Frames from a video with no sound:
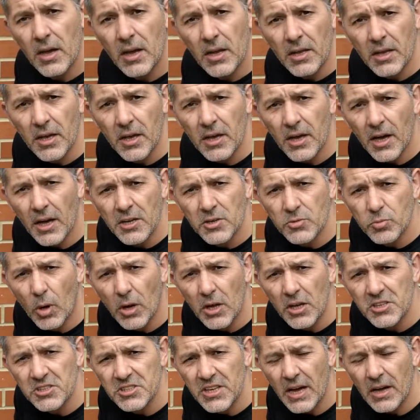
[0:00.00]
your case while
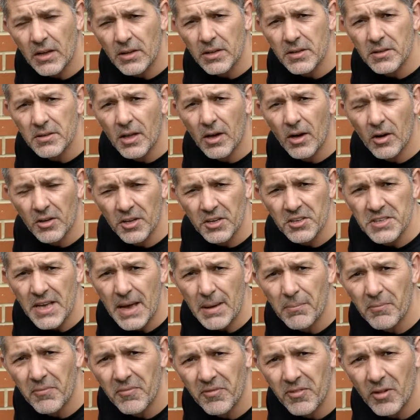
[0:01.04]
it's sat on a
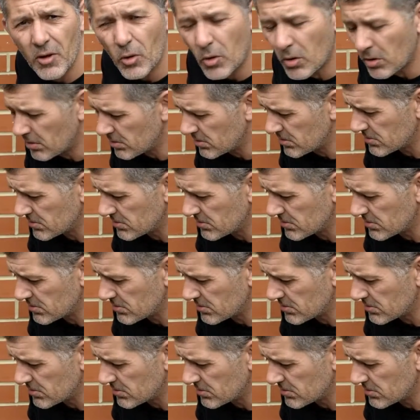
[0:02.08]
damp floor.